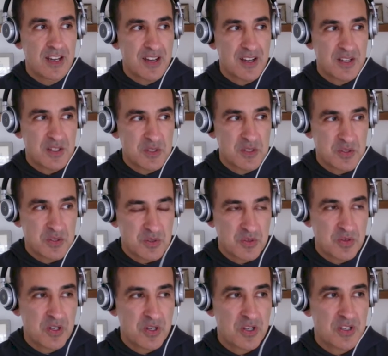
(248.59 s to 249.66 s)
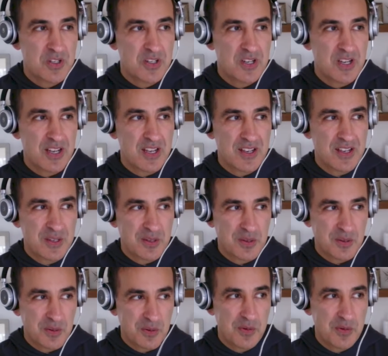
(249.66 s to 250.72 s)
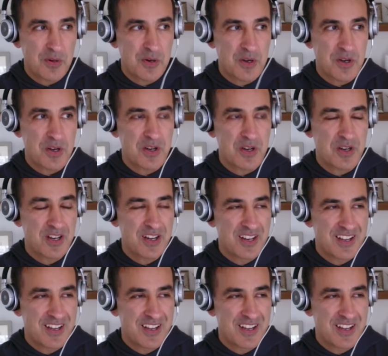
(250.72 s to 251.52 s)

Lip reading: a strong core